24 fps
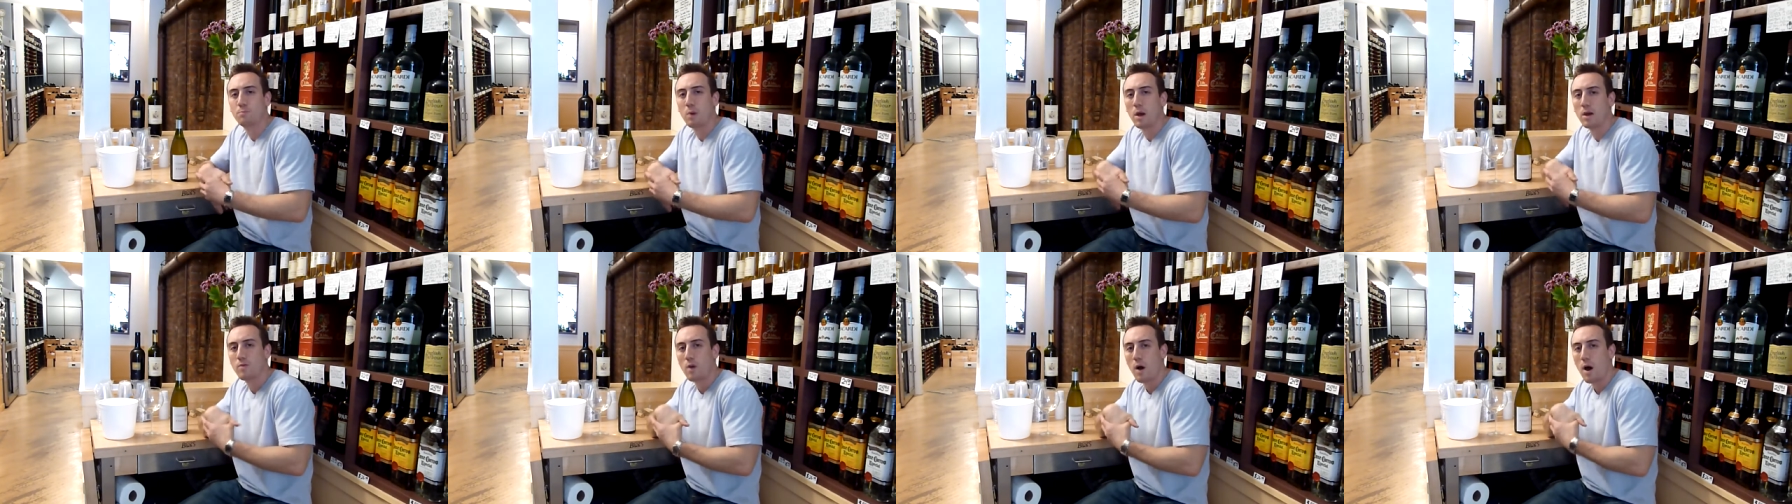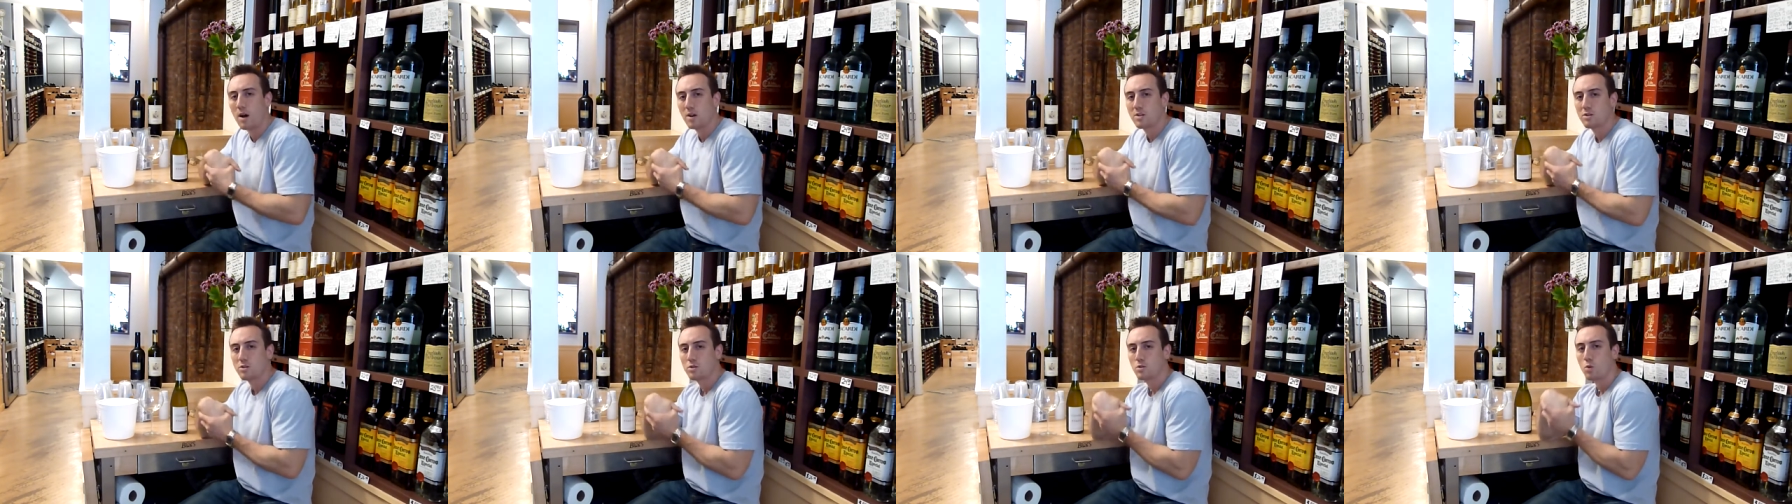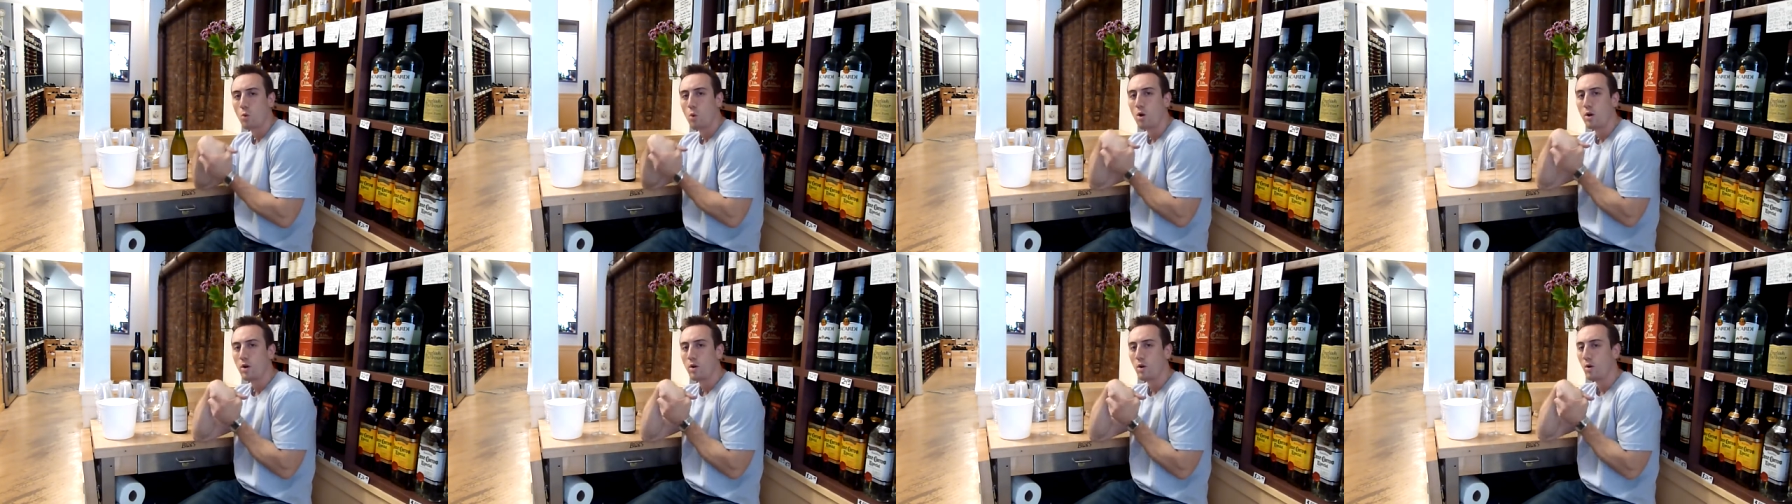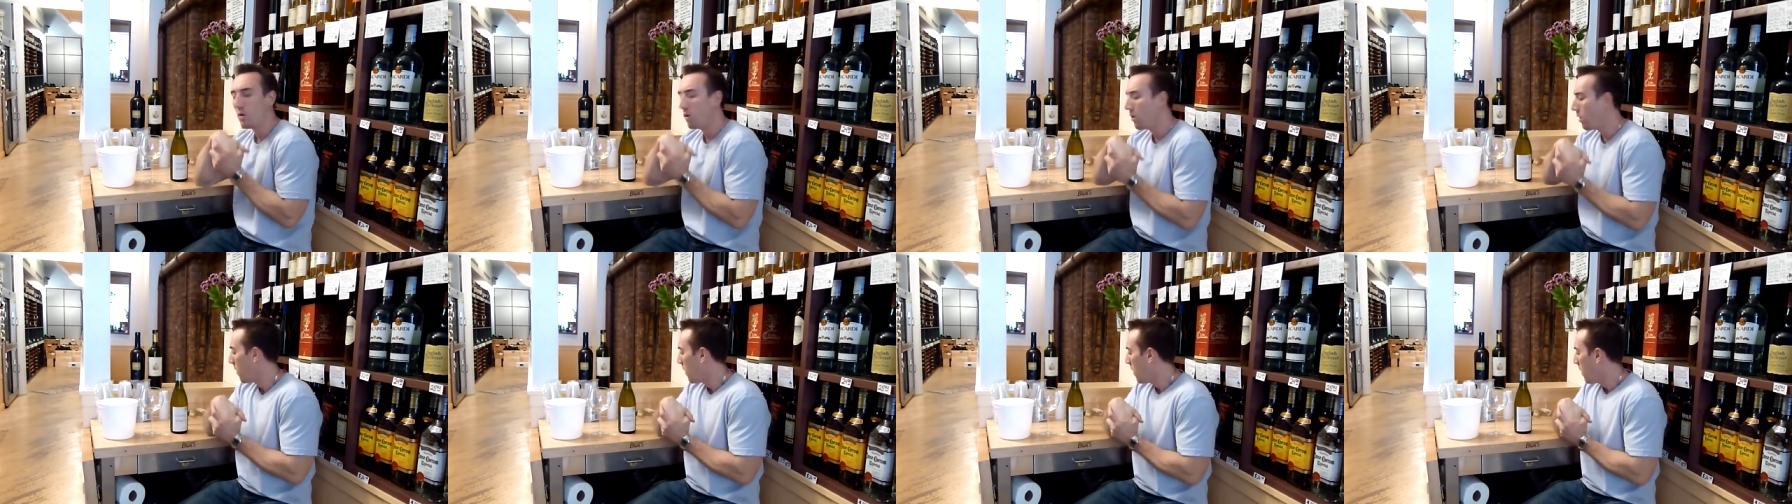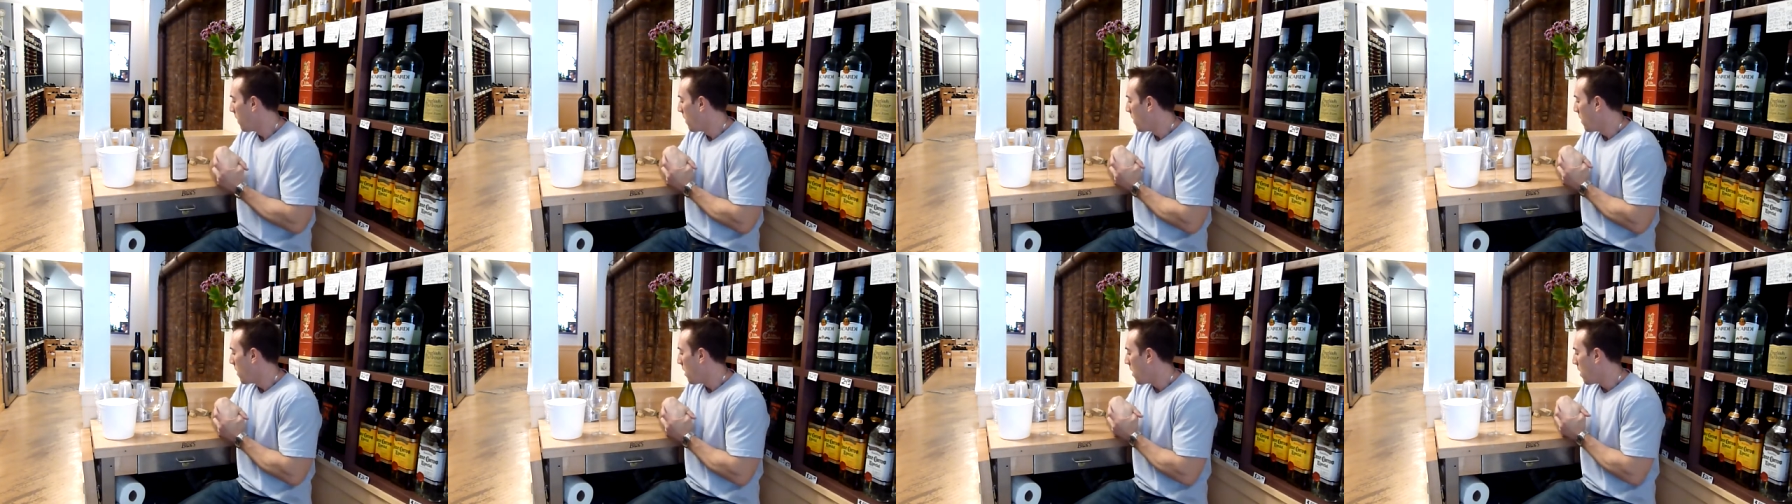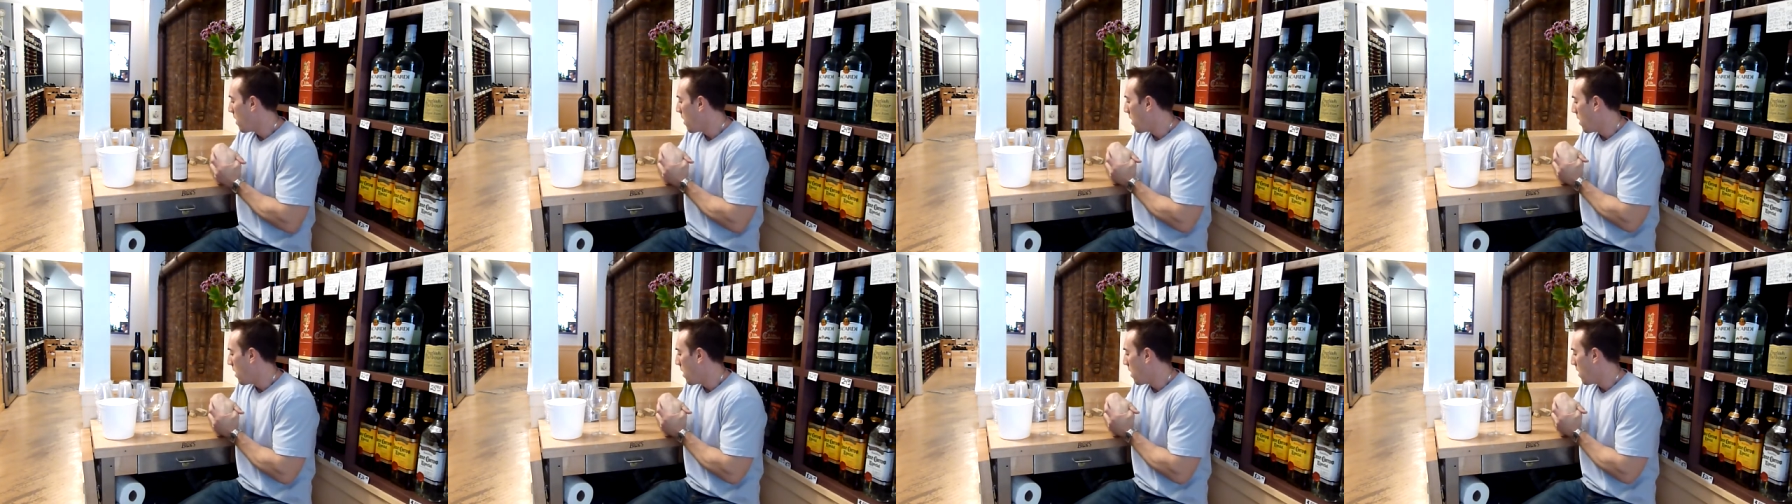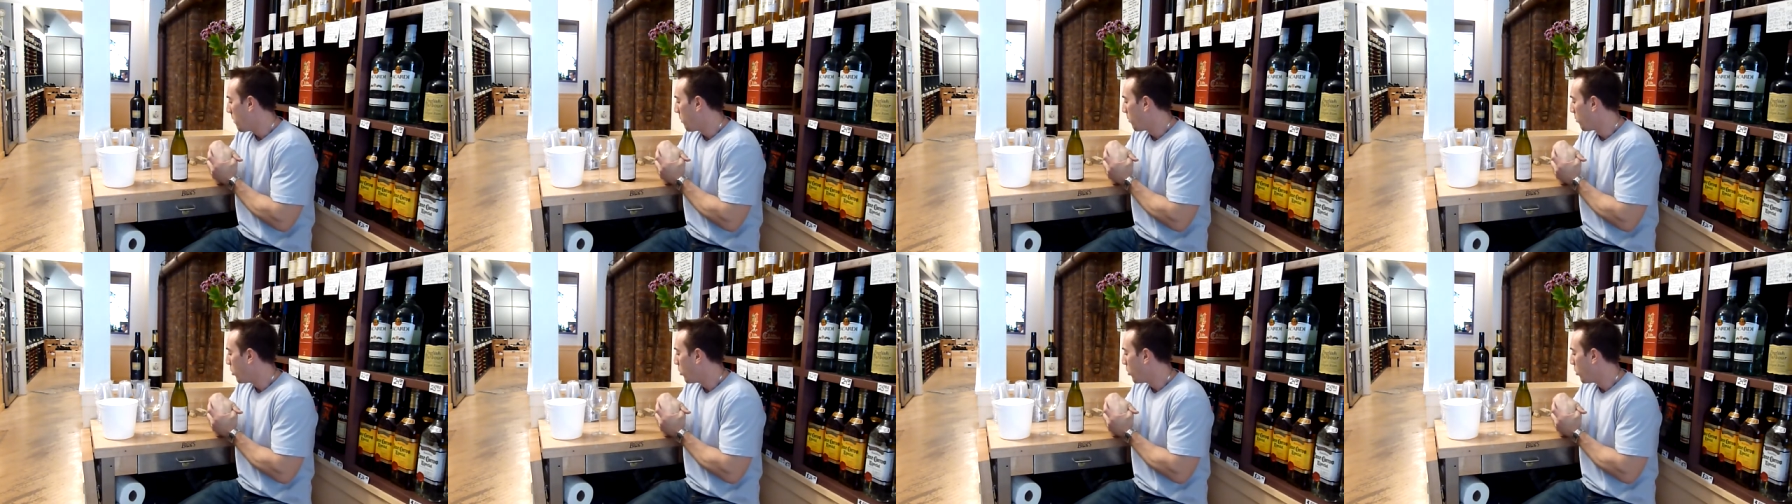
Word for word: bedrock soil, uh,